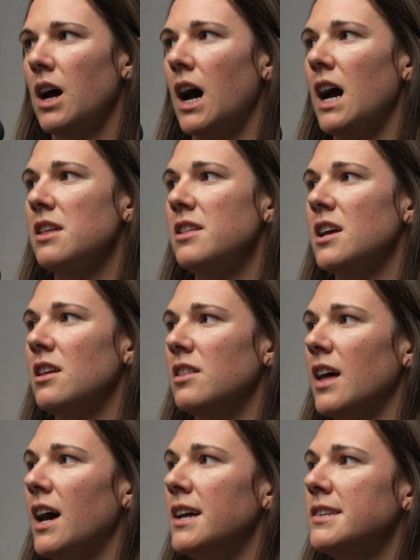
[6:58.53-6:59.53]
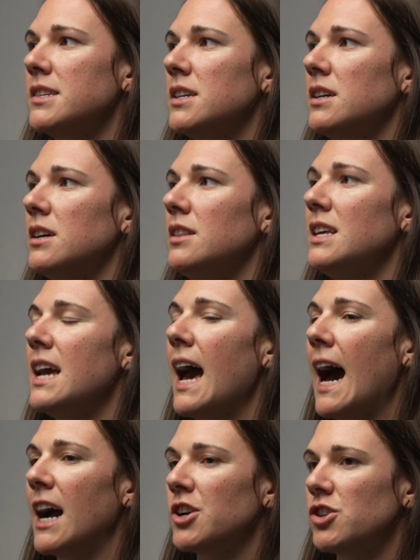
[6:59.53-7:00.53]
I think that the
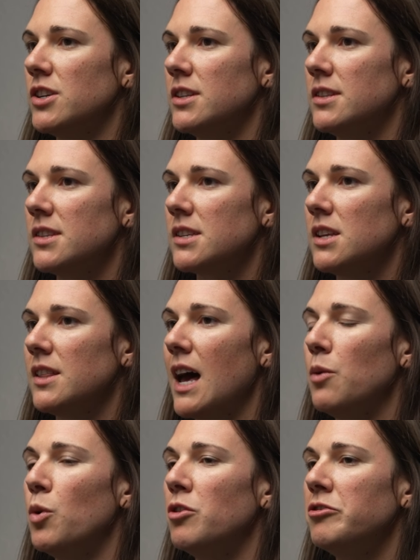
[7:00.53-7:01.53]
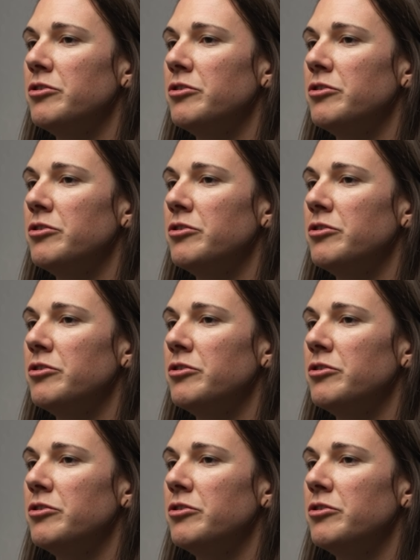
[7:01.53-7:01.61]
actions that will